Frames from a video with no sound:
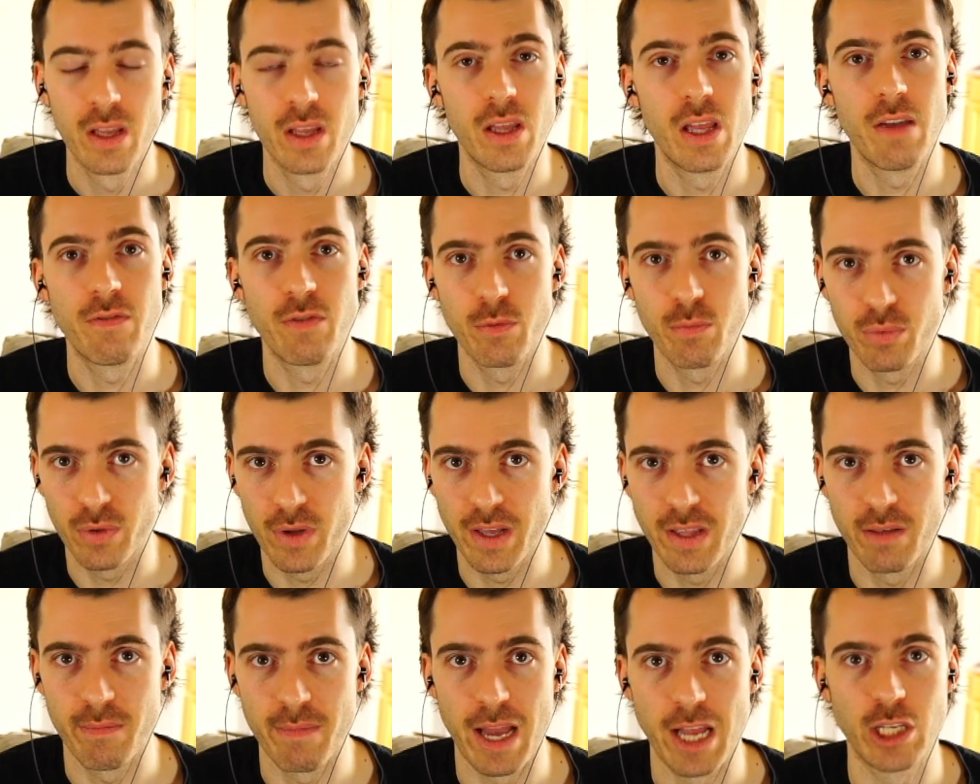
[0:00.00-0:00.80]
If you play
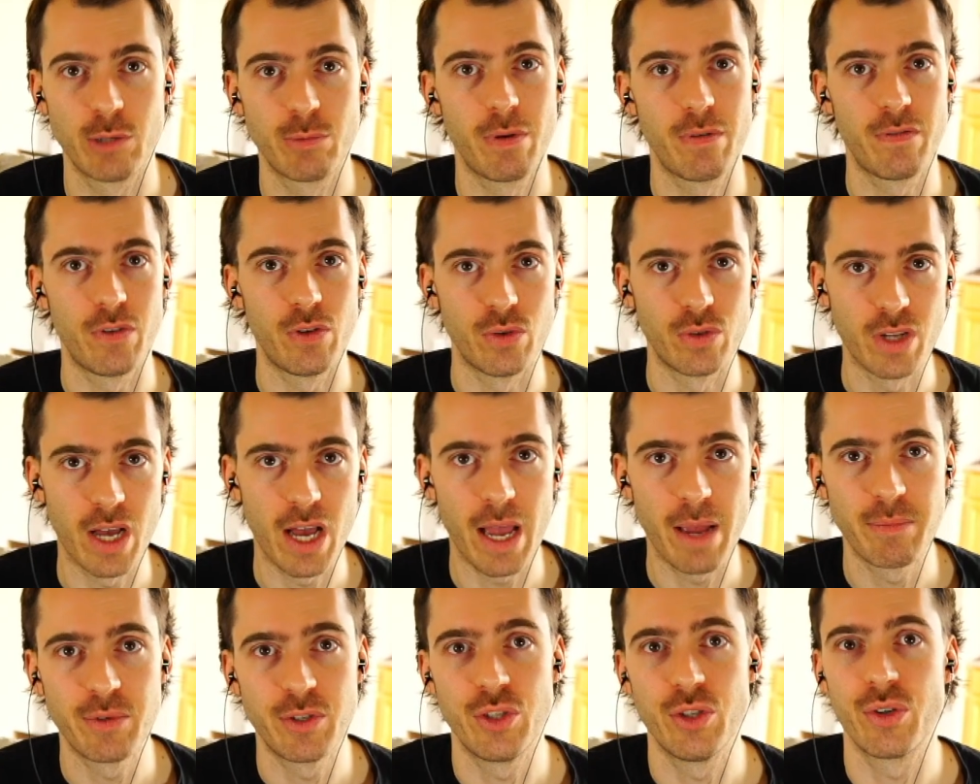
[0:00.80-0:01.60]
the matchup a few
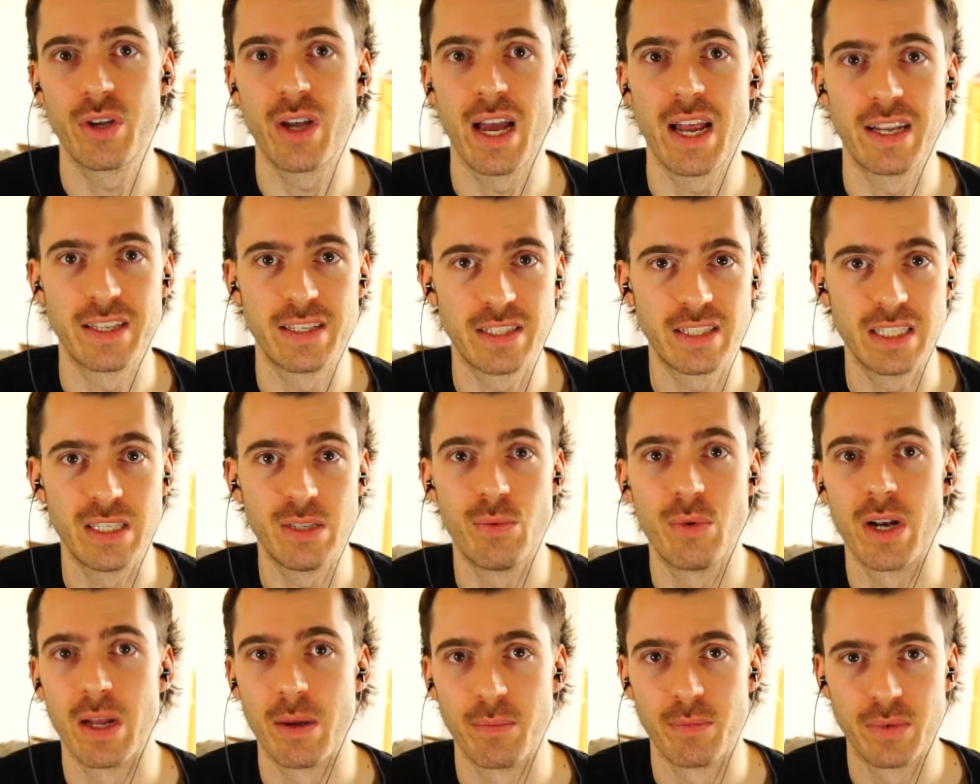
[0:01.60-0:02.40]
times, you'll kind of see
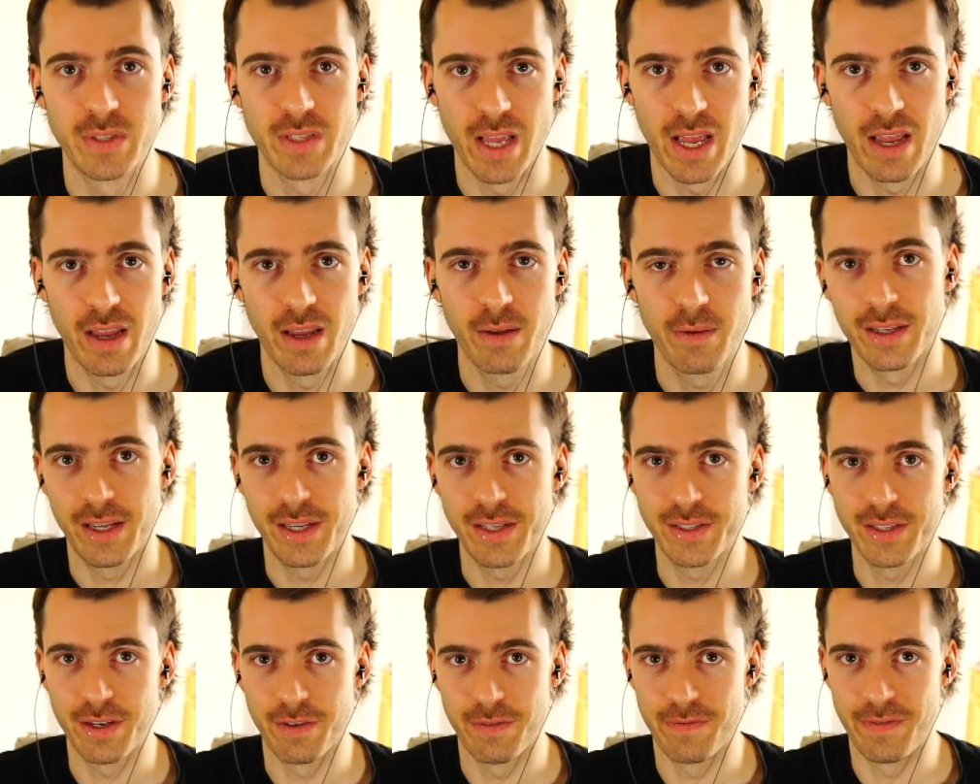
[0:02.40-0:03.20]
what I'm saying.
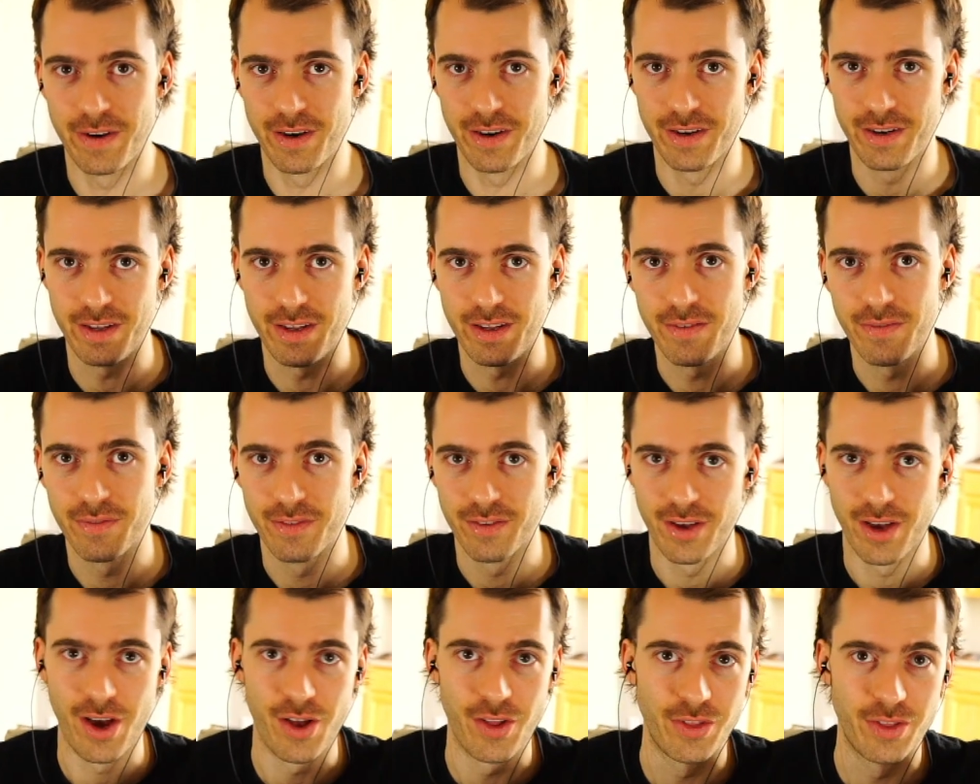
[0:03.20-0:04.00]
Izzet Affinity,
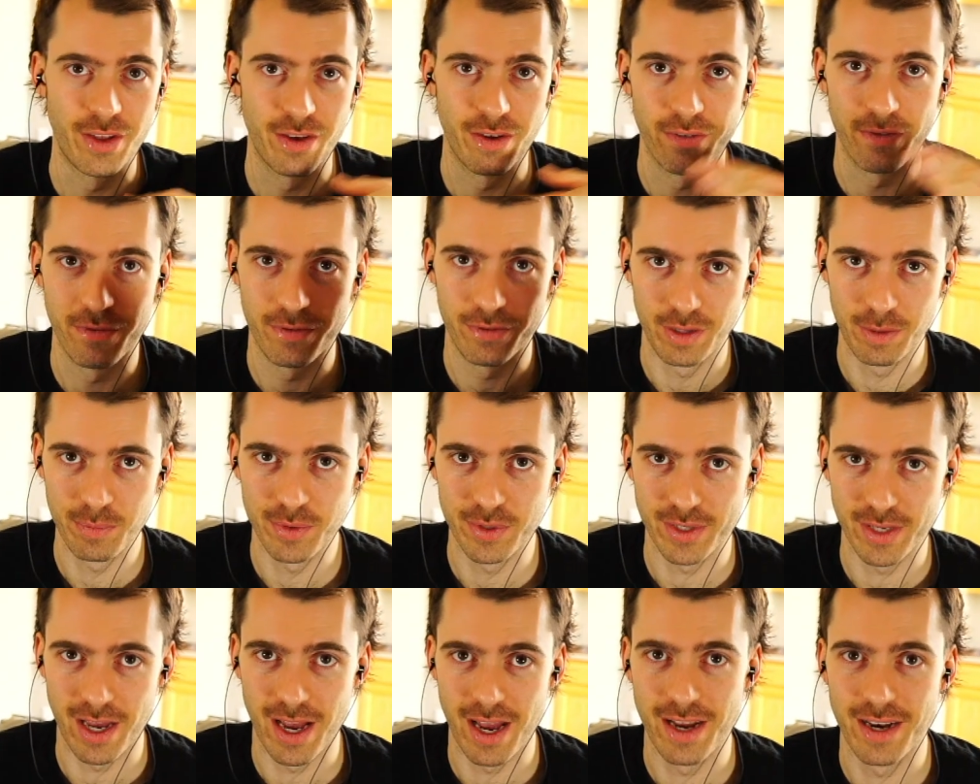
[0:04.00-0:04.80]
on the flip
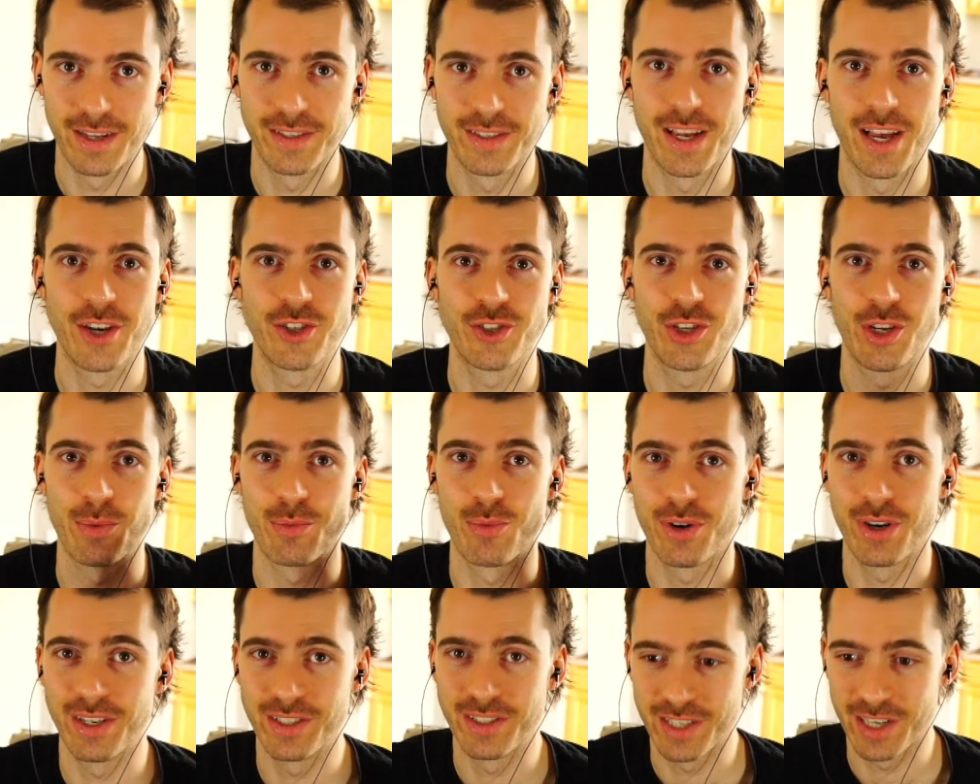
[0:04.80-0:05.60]
side, is actually a
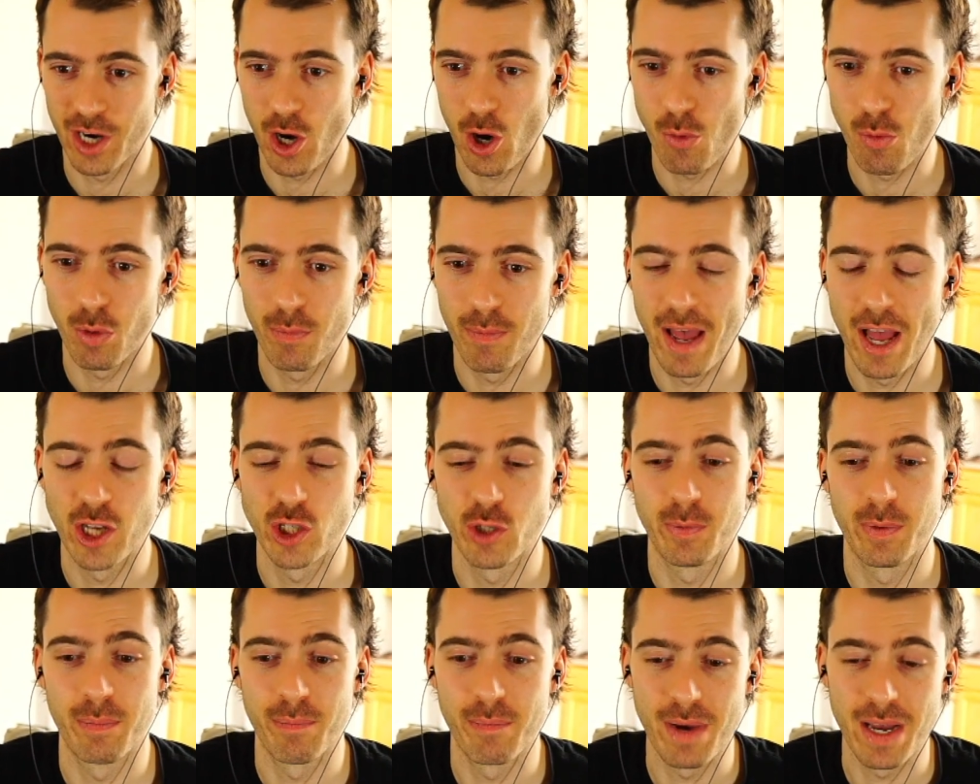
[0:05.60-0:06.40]
pretty terrible
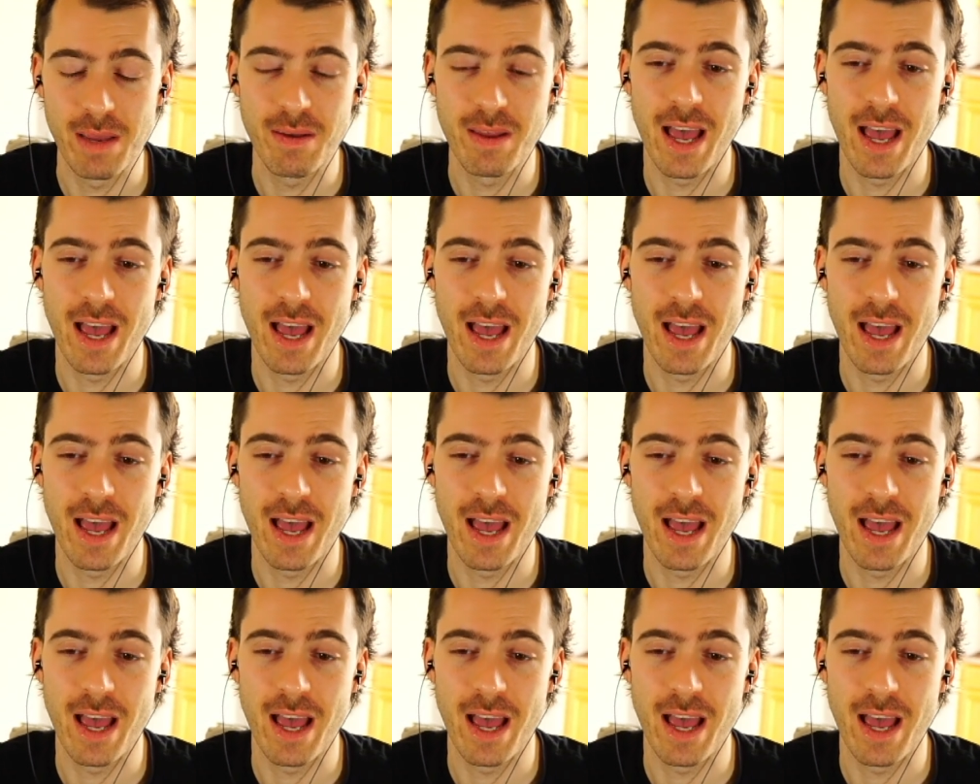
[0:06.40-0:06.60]
matchup. It might